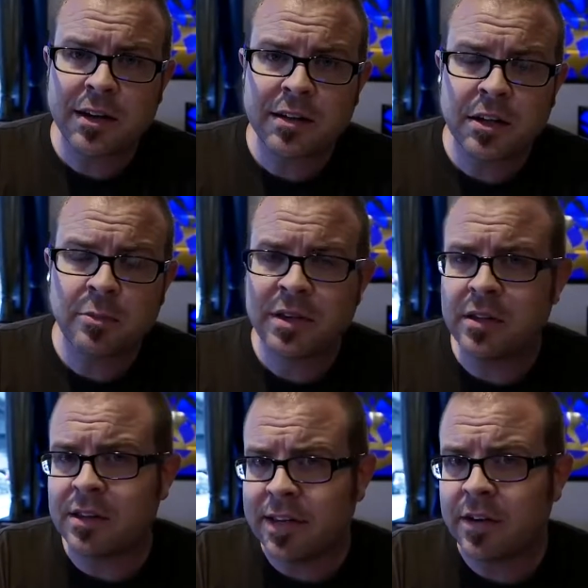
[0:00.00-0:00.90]
added a little
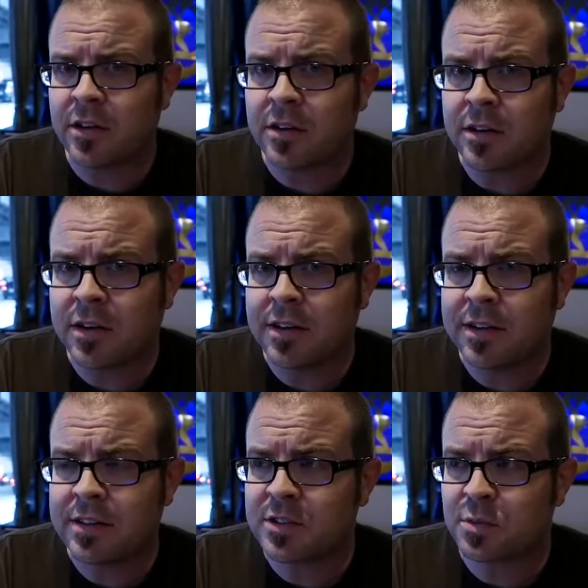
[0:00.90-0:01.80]
bit later
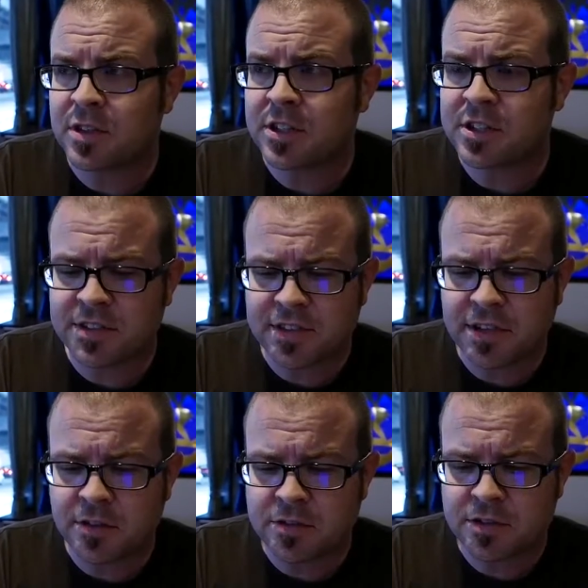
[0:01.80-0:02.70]
in this production cycle.